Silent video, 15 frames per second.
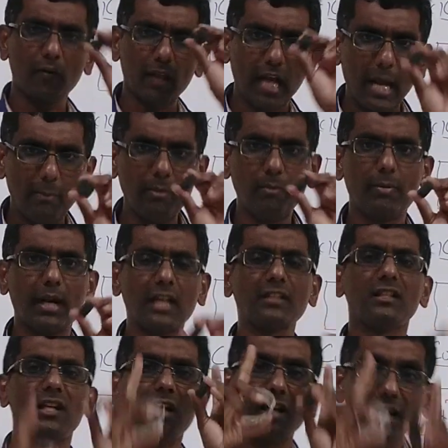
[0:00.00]
the carbon brush,
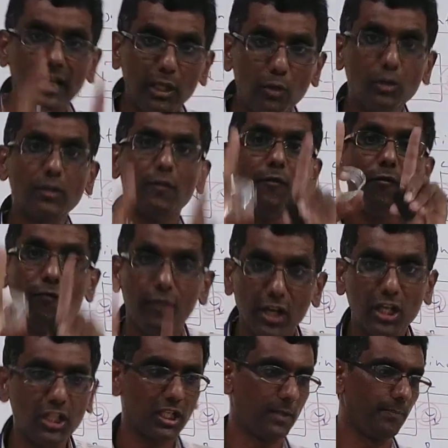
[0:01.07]
reduce
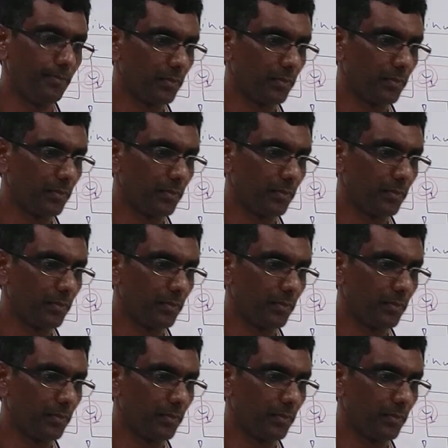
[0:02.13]
friction.